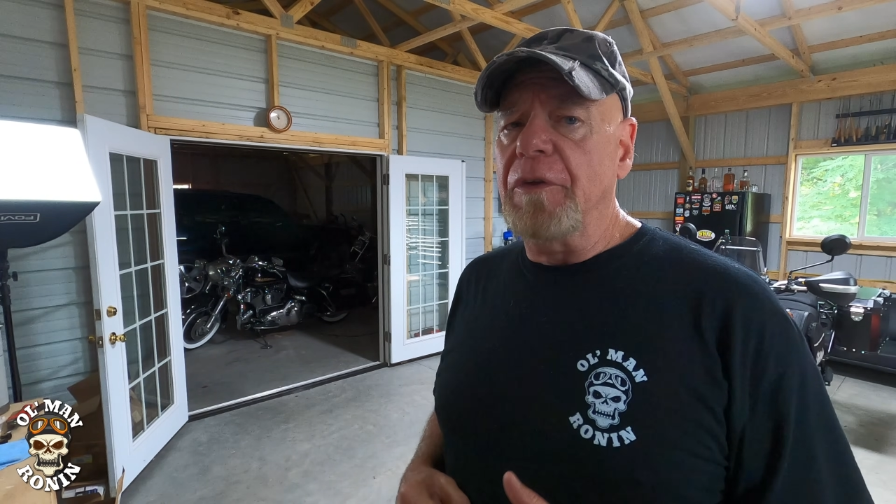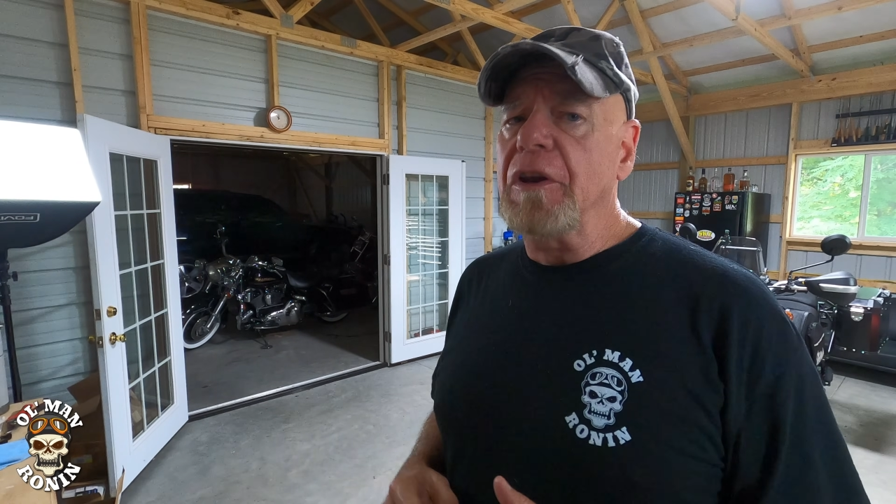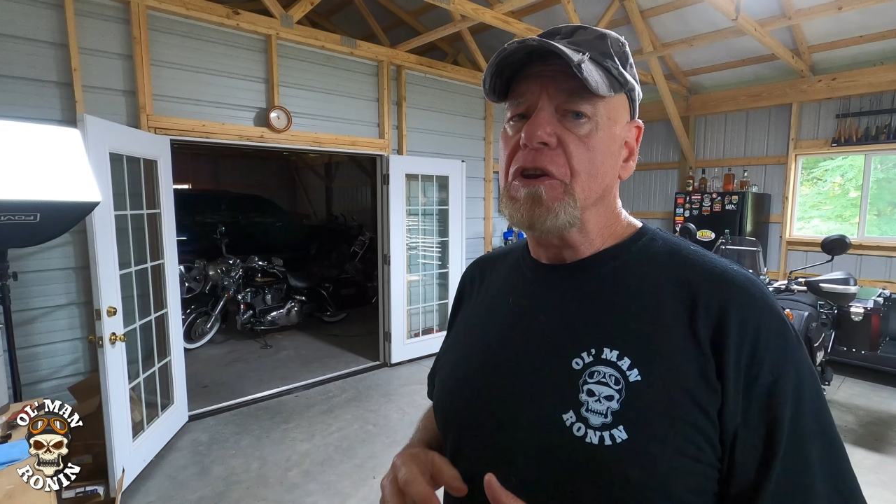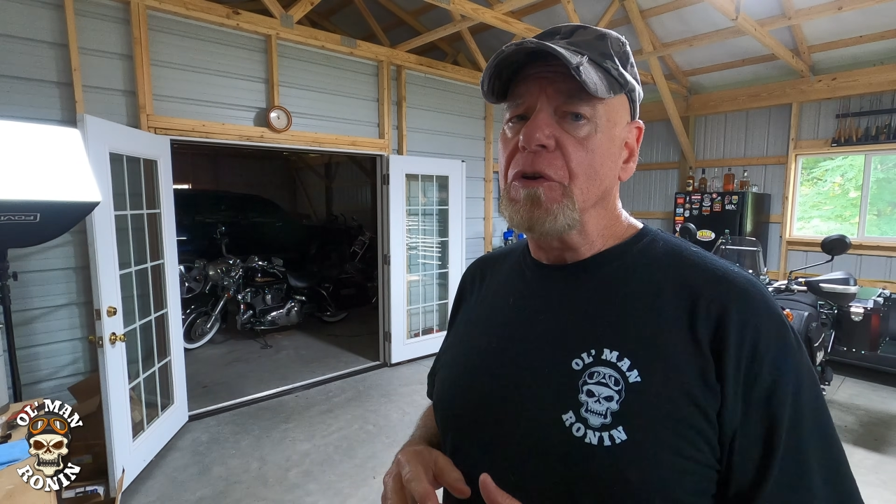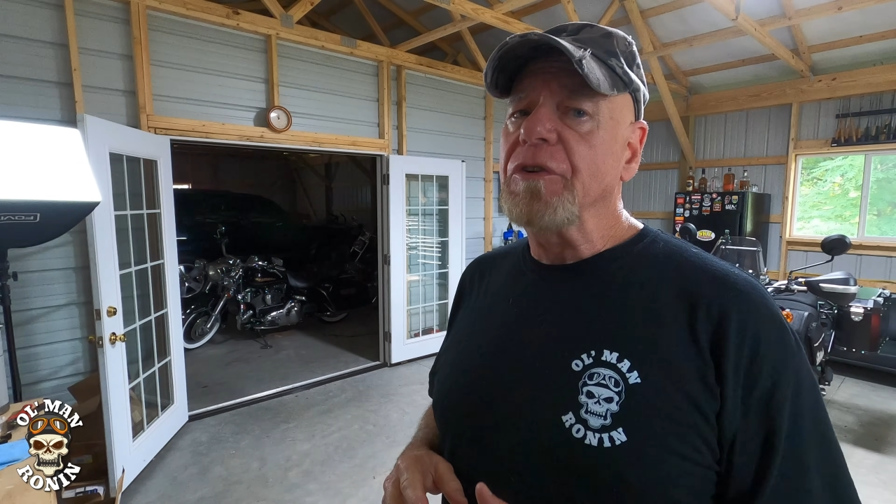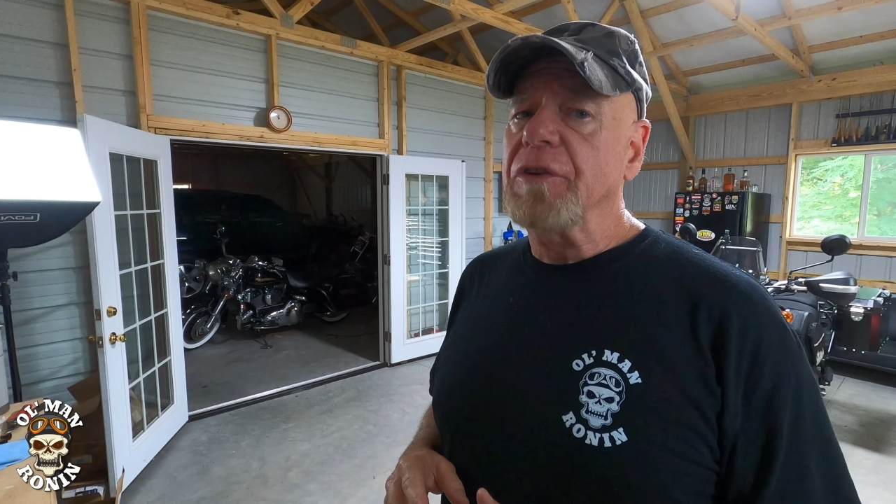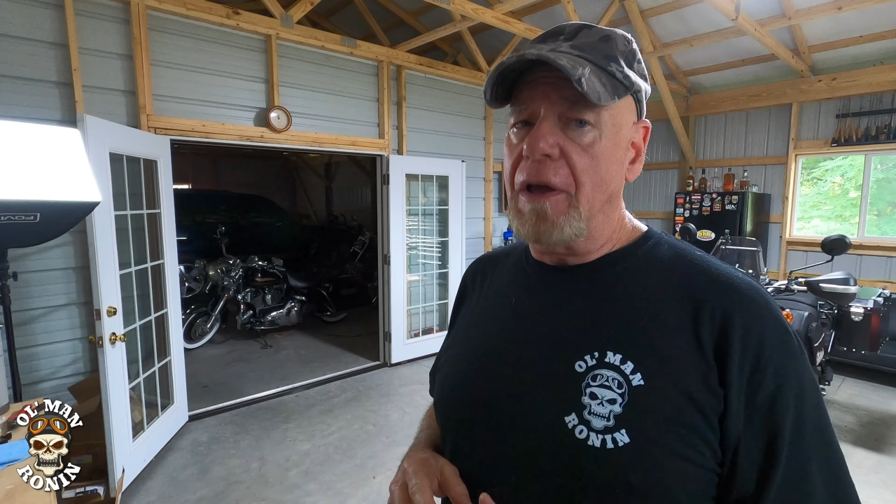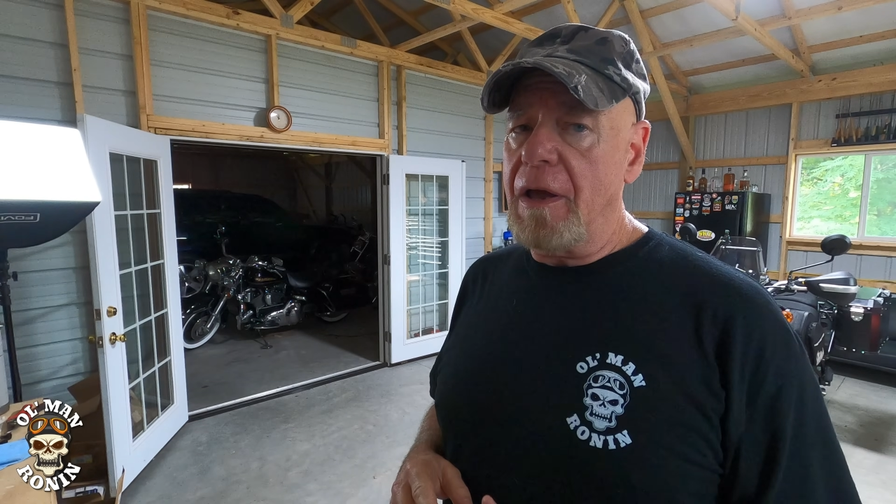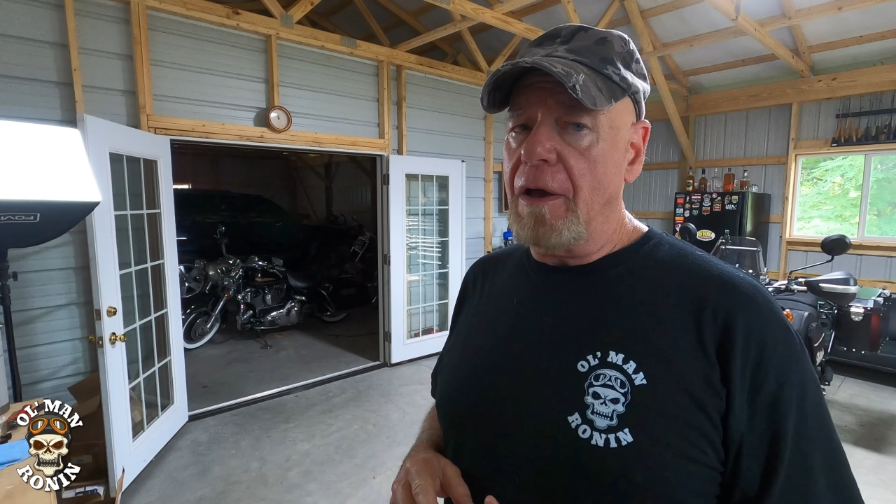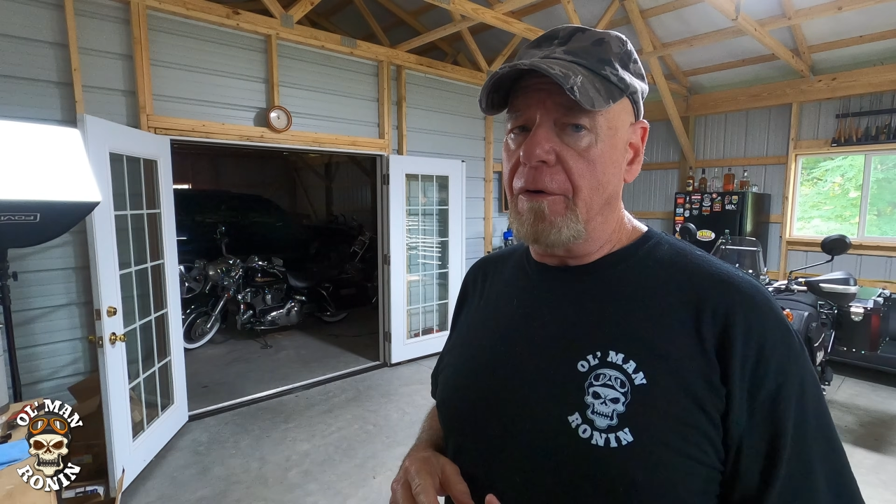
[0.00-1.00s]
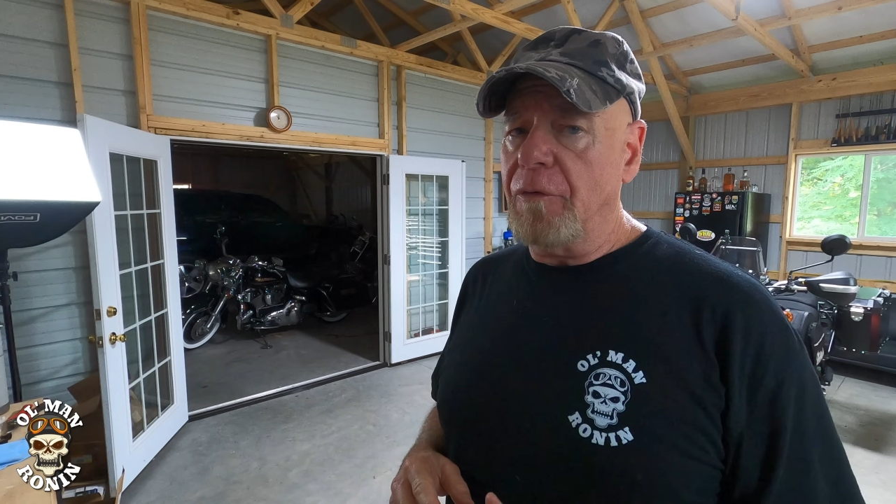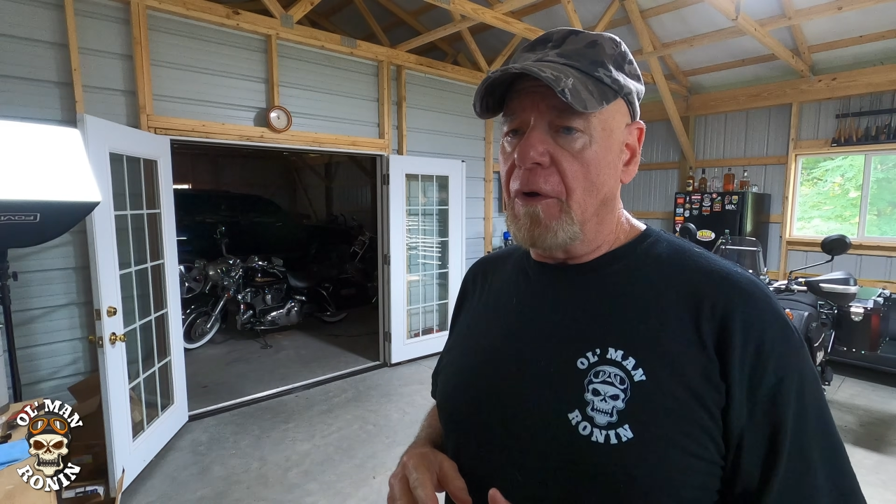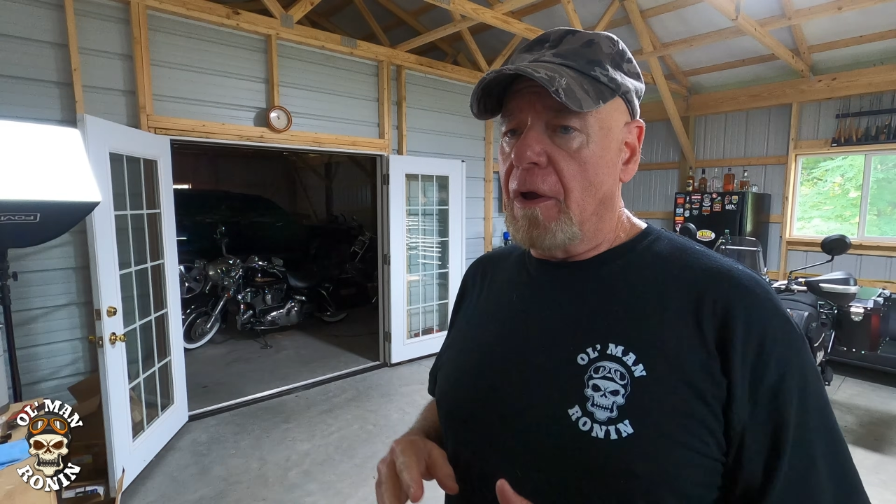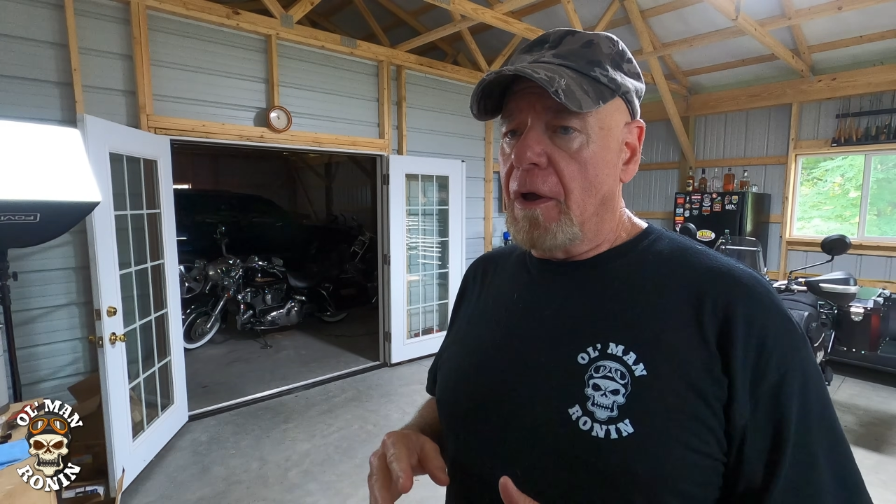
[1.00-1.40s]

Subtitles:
that it used to have